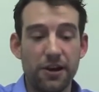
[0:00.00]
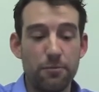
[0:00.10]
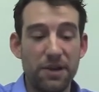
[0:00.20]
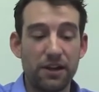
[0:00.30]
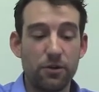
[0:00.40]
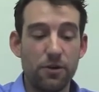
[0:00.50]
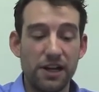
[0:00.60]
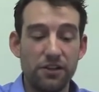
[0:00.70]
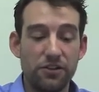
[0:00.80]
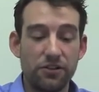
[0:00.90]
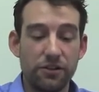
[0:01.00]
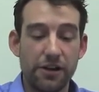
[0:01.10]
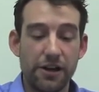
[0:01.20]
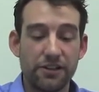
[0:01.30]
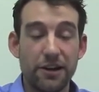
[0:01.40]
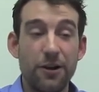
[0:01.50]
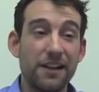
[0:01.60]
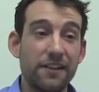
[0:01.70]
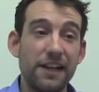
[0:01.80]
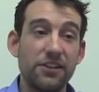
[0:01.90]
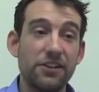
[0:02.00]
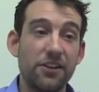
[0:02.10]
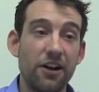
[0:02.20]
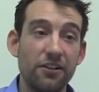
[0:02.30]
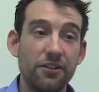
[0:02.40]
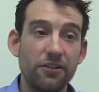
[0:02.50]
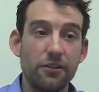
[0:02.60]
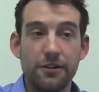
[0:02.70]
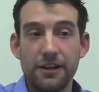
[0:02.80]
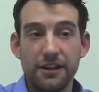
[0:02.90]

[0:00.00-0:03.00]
our Bitcoins directly into dollars